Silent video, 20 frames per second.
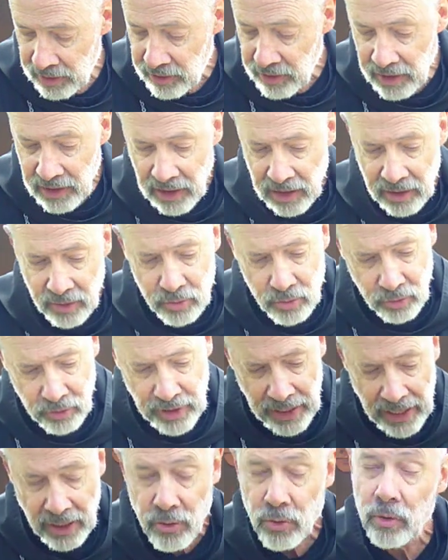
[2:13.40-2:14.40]
colors are
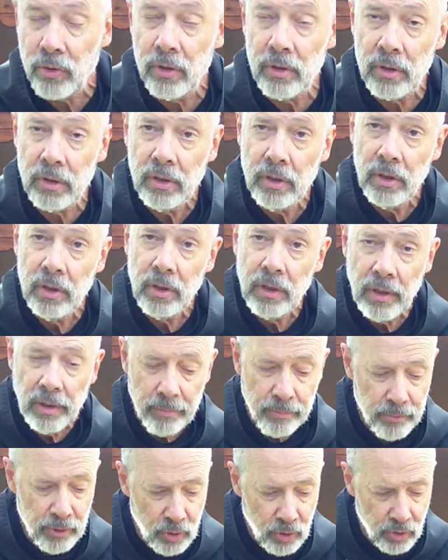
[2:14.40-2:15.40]
natural,
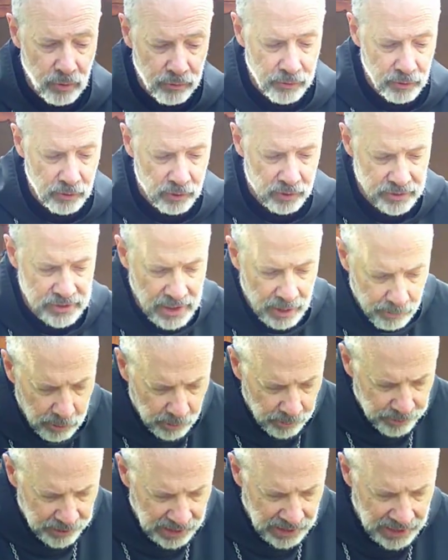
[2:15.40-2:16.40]
beautiful, double
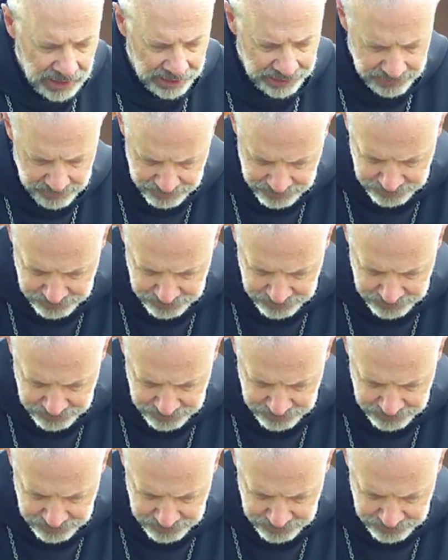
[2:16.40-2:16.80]
ply.